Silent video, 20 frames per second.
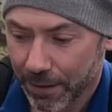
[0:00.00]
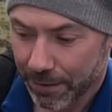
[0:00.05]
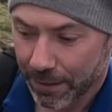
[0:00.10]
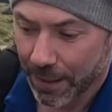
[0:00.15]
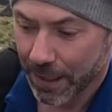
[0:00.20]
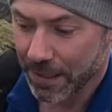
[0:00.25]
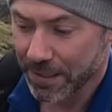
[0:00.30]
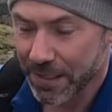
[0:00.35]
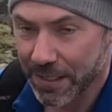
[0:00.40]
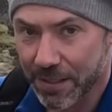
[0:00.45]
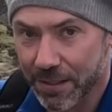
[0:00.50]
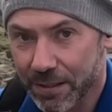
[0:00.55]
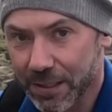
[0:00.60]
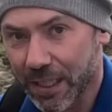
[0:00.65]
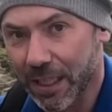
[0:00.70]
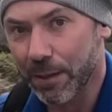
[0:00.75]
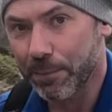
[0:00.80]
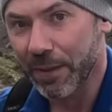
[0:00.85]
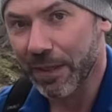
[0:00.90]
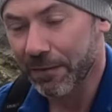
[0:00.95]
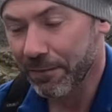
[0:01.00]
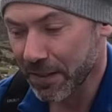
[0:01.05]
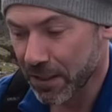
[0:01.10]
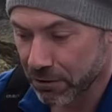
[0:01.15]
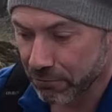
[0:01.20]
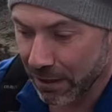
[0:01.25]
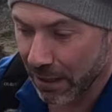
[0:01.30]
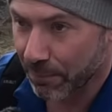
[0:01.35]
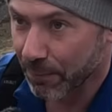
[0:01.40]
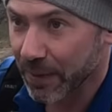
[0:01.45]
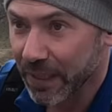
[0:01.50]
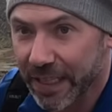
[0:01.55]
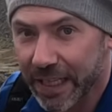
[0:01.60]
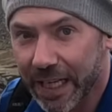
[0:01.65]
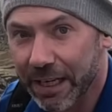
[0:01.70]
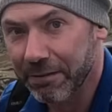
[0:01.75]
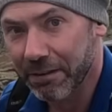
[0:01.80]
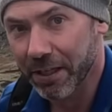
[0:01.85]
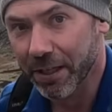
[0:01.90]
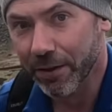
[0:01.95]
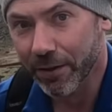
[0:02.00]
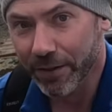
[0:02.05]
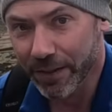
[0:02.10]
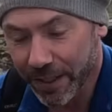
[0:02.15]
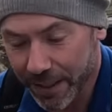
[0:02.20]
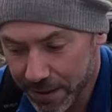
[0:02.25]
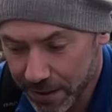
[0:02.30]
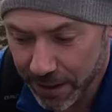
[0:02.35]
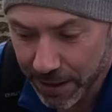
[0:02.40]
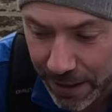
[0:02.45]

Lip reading: There's a little bit of a scrambly area on this,